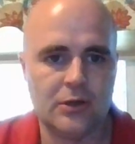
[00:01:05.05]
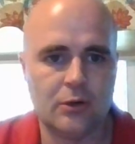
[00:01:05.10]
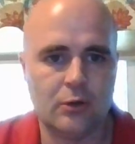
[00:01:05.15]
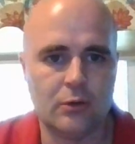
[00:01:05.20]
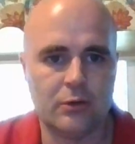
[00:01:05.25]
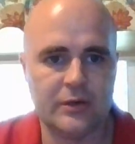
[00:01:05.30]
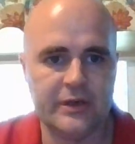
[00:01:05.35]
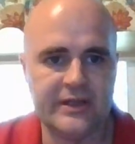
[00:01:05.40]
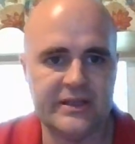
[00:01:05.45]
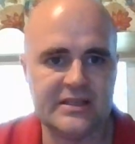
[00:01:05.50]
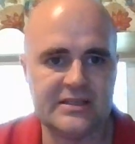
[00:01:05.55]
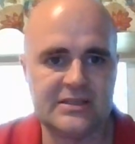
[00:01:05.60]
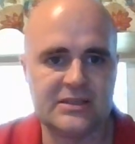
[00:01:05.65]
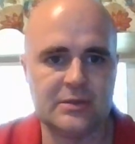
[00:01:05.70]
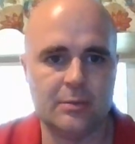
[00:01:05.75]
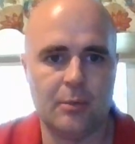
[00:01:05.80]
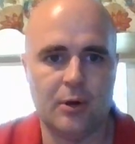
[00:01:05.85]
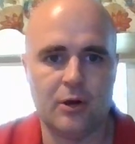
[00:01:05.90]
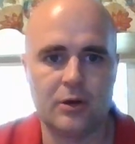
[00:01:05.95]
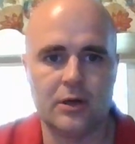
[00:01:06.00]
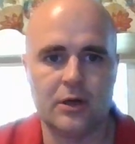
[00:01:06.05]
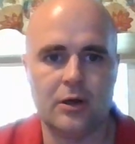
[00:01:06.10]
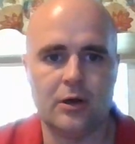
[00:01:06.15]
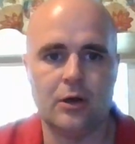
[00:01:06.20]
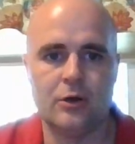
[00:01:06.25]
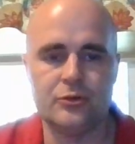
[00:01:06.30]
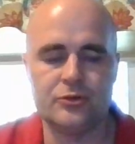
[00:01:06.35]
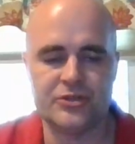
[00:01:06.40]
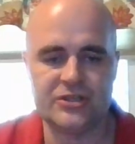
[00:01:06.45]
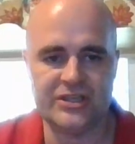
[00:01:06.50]
Corn is
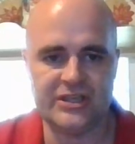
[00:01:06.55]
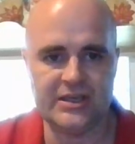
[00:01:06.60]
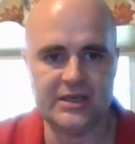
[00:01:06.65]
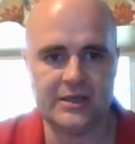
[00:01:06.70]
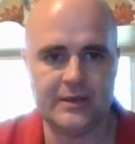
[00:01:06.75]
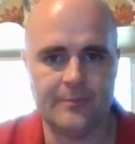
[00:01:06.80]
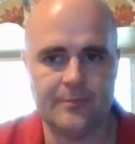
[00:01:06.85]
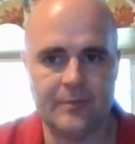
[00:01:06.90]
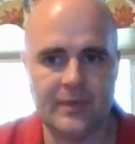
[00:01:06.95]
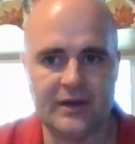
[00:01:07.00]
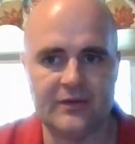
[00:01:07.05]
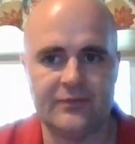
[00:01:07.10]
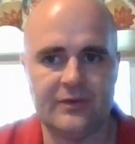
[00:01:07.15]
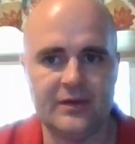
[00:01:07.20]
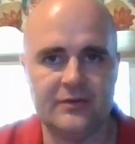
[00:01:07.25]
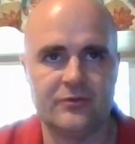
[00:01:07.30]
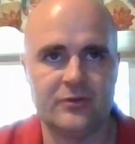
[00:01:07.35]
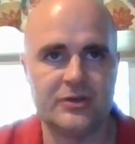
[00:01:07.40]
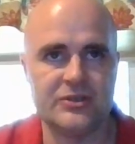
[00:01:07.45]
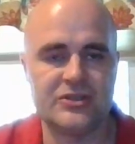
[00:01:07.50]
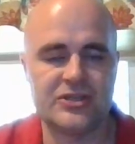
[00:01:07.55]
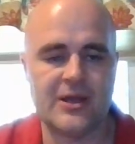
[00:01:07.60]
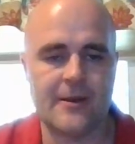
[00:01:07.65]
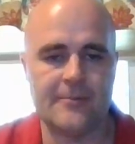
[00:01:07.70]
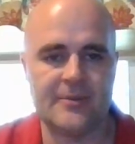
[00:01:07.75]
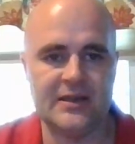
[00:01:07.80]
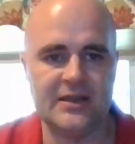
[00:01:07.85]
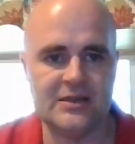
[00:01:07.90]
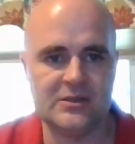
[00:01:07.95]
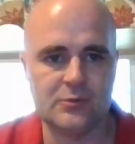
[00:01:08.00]
tamarakoshi. My favorite
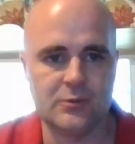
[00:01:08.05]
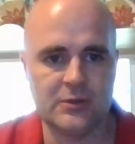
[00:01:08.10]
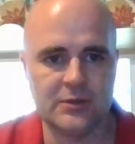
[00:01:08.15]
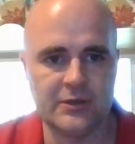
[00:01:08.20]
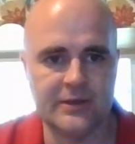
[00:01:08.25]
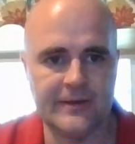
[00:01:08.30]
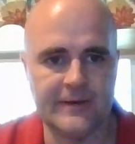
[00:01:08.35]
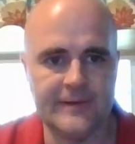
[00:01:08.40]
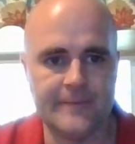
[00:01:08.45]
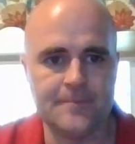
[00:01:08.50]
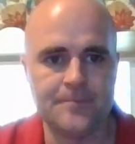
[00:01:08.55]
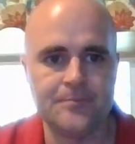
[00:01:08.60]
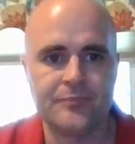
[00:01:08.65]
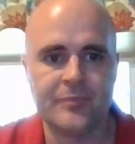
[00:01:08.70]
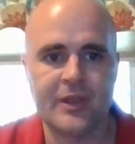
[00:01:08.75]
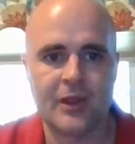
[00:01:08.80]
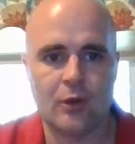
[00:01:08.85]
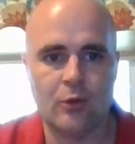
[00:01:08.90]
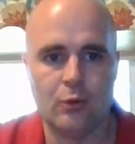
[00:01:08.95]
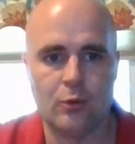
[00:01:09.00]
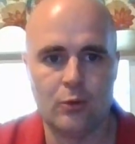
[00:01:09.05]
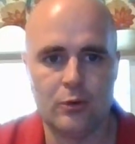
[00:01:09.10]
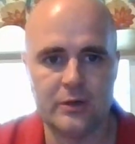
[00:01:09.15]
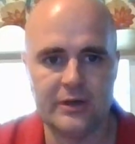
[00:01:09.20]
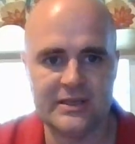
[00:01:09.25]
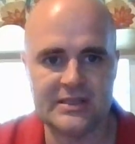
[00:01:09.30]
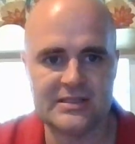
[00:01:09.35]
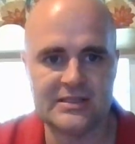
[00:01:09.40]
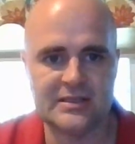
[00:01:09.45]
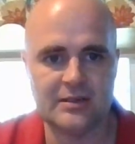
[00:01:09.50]
Japanese word, corn
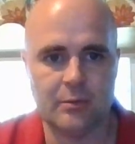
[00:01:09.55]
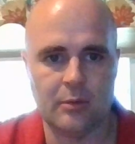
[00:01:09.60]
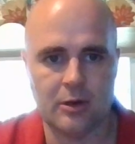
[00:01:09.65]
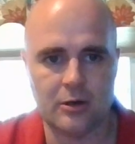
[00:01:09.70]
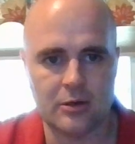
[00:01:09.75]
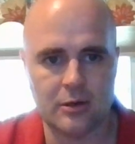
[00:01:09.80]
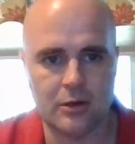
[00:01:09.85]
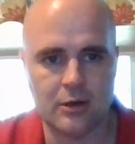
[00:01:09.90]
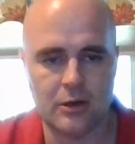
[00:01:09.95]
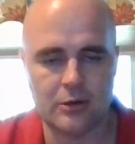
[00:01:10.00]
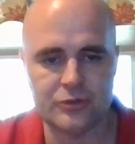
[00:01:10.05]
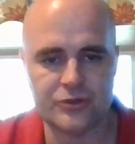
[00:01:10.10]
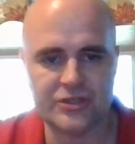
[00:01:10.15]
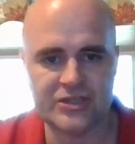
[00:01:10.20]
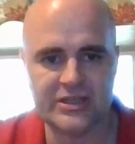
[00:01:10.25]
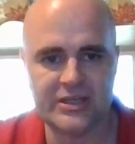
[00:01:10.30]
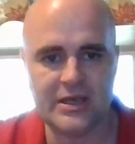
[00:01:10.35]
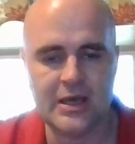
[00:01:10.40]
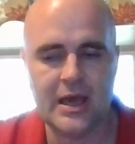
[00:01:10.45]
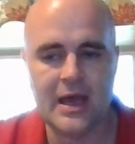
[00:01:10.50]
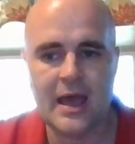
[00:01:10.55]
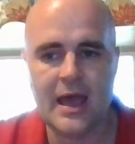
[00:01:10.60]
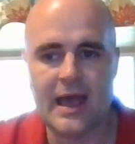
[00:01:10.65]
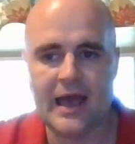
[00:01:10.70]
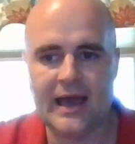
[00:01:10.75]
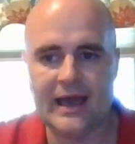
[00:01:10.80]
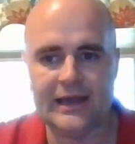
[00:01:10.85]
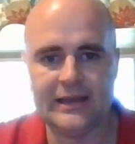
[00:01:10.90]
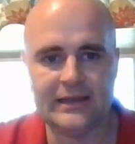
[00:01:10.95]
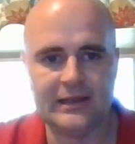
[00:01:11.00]
is tamarakoshi.
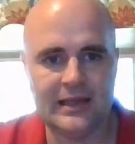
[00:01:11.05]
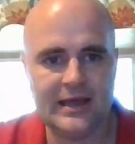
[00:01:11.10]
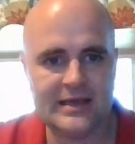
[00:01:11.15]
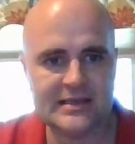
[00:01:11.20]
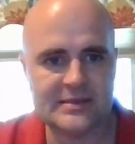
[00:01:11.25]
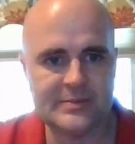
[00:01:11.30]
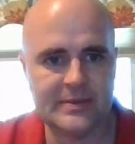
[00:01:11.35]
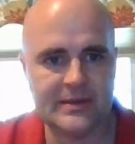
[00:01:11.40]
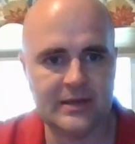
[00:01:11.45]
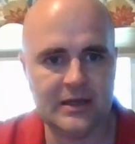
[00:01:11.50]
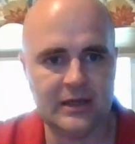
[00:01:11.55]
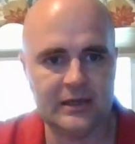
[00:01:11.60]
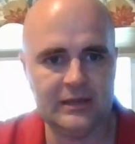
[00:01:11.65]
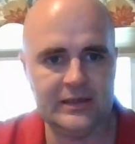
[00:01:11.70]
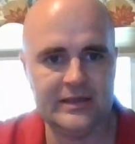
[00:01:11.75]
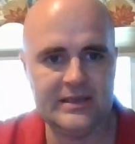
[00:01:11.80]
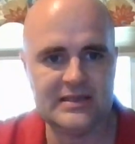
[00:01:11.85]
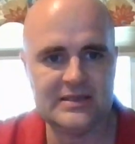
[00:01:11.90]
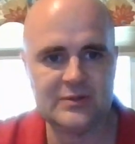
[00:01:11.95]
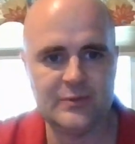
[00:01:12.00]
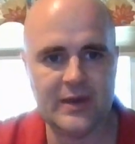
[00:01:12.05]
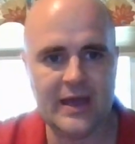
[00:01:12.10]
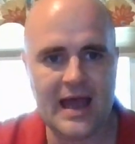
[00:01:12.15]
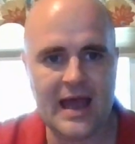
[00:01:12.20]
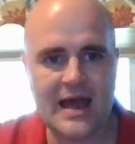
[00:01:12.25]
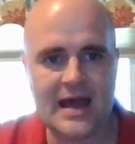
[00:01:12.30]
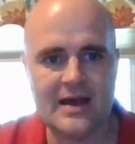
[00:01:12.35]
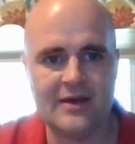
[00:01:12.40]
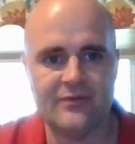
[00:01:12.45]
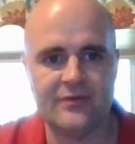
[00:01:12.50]
And last but not least, we
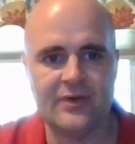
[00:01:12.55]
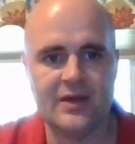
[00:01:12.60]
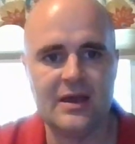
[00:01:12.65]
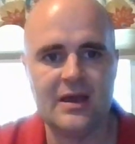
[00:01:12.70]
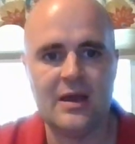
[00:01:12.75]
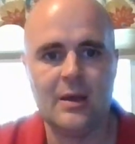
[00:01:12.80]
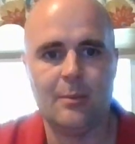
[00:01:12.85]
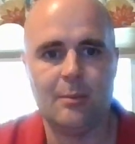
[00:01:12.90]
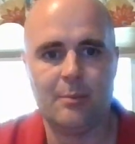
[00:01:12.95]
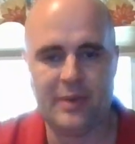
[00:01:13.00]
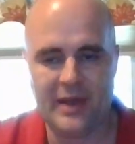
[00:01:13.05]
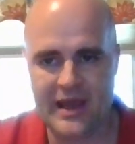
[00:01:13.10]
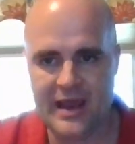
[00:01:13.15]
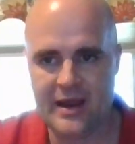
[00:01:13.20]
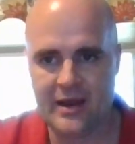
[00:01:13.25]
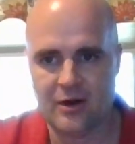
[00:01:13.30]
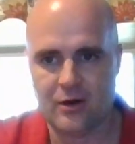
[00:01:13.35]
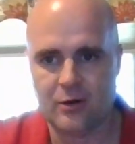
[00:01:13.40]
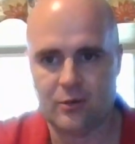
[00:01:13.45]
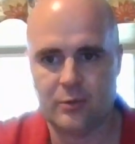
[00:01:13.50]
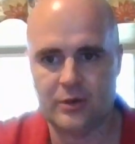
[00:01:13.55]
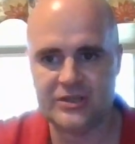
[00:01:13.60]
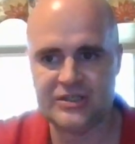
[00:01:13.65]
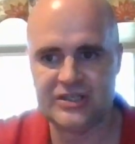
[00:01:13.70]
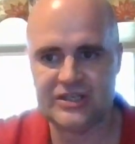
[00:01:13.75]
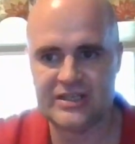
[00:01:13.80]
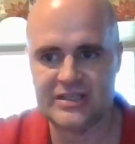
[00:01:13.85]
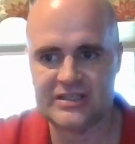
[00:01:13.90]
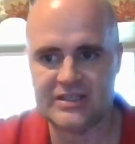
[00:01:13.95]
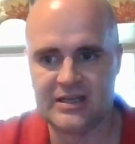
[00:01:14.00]
have pear, which
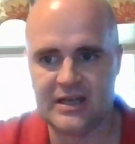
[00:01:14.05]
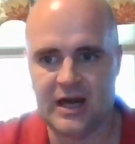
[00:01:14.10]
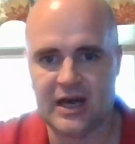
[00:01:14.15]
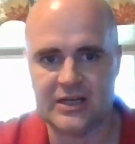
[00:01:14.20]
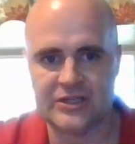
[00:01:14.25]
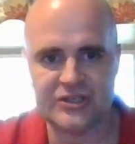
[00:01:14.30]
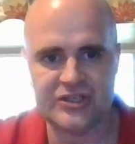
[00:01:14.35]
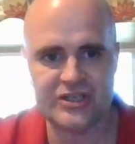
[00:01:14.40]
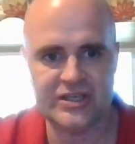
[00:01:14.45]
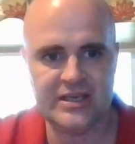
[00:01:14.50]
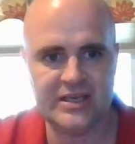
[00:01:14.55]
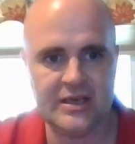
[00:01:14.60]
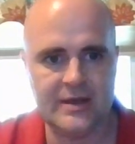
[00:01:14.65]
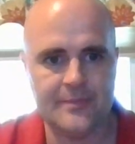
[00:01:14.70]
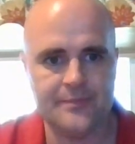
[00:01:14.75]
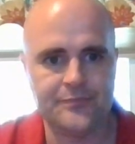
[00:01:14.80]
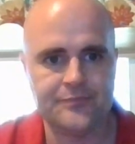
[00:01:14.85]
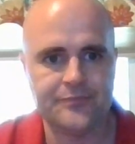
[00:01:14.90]
is nashi.